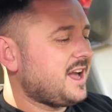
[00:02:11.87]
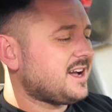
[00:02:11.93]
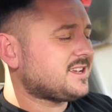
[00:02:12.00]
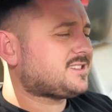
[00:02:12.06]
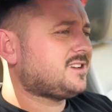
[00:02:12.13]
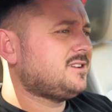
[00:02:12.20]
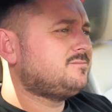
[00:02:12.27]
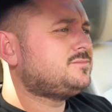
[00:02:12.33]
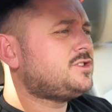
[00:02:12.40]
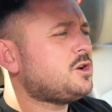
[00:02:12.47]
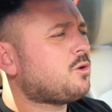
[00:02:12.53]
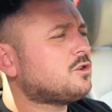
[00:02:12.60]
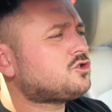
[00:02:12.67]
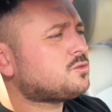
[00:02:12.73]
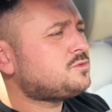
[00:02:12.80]
ask, do you
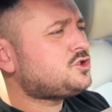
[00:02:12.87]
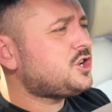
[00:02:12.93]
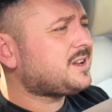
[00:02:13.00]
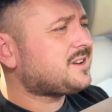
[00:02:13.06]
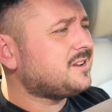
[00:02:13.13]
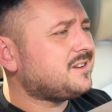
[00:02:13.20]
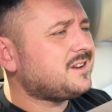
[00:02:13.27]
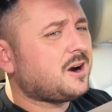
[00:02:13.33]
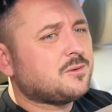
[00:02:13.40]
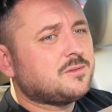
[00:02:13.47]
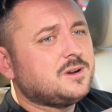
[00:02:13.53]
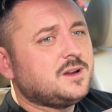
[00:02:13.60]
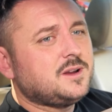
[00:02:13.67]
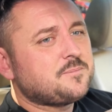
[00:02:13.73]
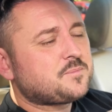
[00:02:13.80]
want some chicken? Now,
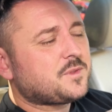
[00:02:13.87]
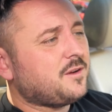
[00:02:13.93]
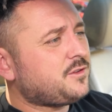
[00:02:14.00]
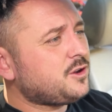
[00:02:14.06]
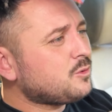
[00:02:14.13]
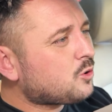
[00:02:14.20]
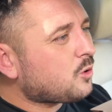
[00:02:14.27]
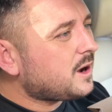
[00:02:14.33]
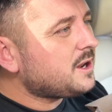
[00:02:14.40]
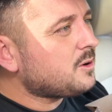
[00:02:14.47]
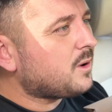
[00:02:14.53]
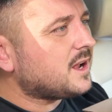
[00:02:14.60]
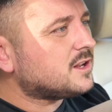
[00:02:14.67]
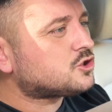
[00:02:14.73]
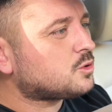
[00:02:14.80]
if you go
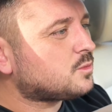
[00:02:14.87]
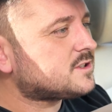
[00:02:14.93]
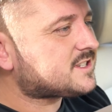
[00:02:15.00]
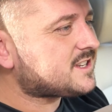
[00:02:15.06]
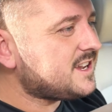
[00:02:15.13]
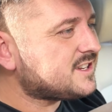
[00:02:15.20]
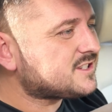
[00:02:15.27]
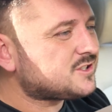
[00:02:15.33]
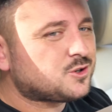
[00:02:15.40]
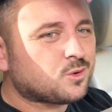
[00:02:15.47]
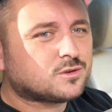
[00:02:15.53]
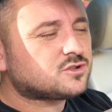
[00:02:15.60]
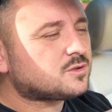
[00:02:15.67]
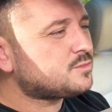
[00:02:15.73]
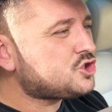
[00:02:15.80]
anywhere and someone says, do you
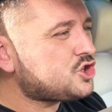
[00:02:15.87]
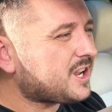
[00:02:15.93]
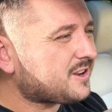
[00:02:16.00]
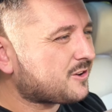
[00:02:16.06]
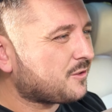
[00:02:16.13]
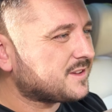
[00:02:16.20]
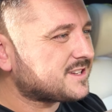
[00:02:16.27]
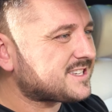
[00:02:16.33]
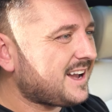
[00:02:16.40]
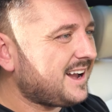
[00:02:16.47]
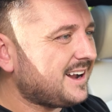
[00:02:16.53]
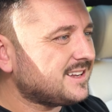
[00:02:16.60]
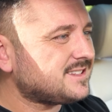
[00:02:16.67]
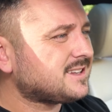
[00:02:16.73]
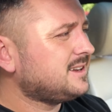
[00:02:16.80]
want some chicken on the
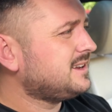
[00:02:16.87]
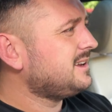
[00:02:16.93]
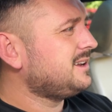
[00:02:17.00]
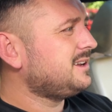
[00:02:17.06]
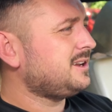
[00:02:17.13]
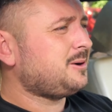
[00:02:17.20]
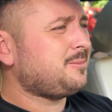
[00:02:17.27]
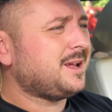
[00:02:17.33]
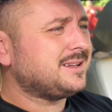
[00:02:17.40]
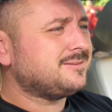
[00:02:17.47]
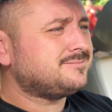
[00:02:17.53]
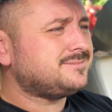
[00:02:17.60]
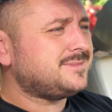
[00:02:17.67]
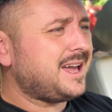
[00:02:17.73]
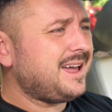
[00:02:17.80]
side? I'm like,
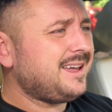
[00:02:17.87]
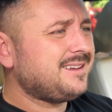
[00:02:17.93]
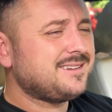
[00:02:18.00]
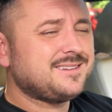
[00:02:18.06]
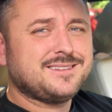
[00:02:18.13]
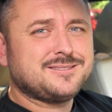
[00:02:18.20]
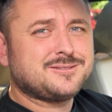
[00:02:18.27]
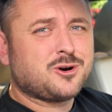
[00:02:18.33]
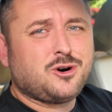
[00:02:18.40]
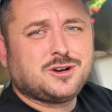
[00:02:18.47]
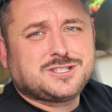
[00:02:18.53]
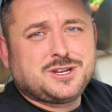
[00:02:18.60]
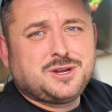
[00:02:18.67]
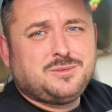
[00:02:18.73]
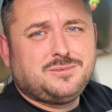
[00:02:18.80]
yeah, of course
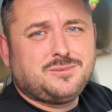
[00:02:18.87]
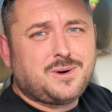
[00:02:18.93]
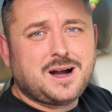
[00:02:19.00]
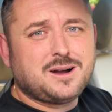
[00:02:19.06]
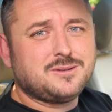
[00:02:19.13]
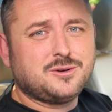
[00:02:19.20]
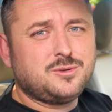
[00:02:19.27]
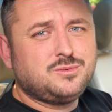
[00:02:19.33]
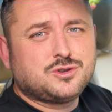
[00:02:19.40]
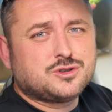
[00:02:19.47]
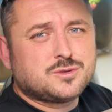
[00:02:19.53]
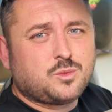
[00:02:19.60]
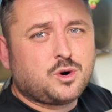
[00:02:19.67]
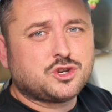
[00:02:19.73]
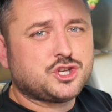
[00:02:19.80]
I do. Why? Who
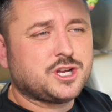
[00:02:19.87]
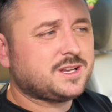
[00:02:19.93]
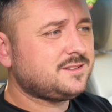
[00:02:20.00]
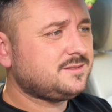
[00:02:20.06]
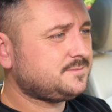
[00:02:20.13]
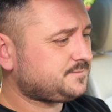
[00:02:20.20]
doesn't want chicken?